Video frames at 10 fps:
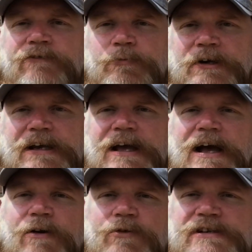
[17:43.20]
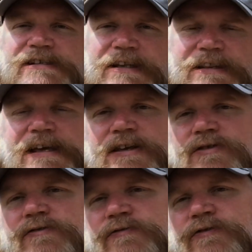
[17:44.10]
everybody, I want to say thank
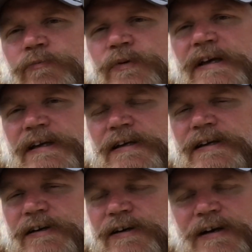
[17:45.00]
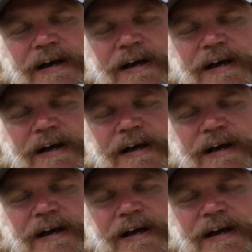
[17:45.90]
you for being here.